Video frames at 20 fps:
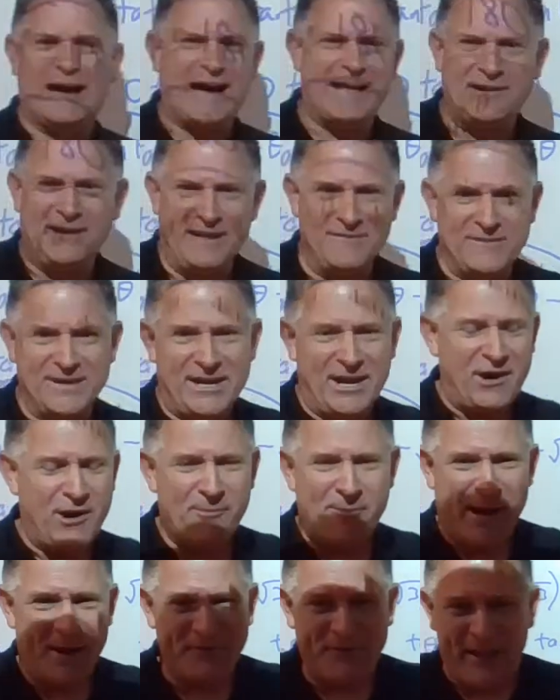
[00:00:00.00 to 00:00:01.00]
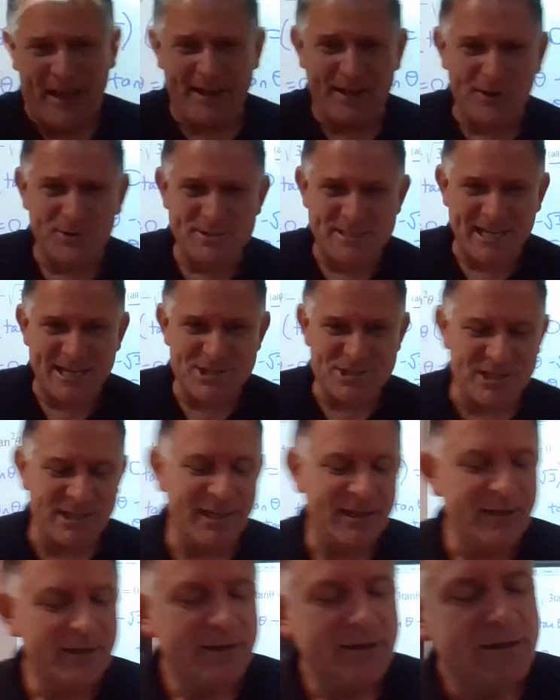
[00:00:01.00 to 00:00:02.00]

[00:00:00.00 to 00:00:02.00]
I don't even know about that notation.